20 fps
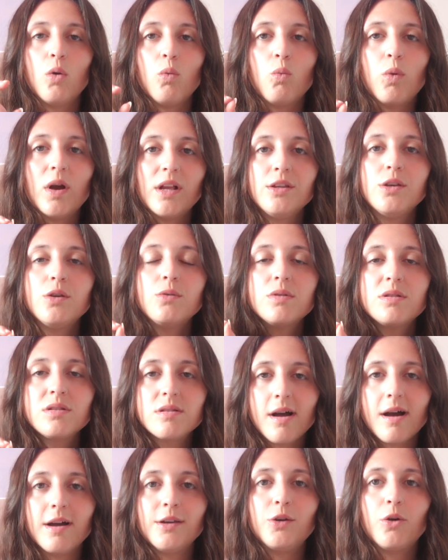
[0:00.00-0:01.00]
When you
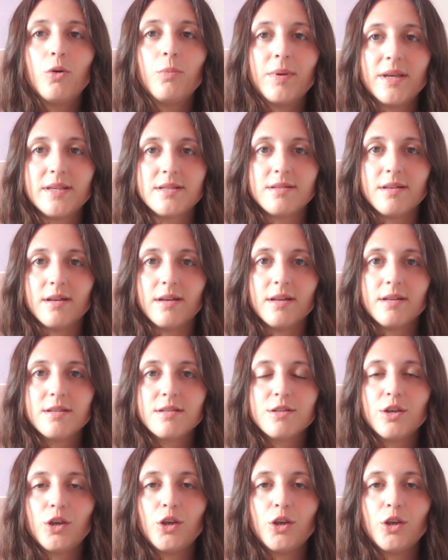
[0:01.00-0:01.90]
start your business,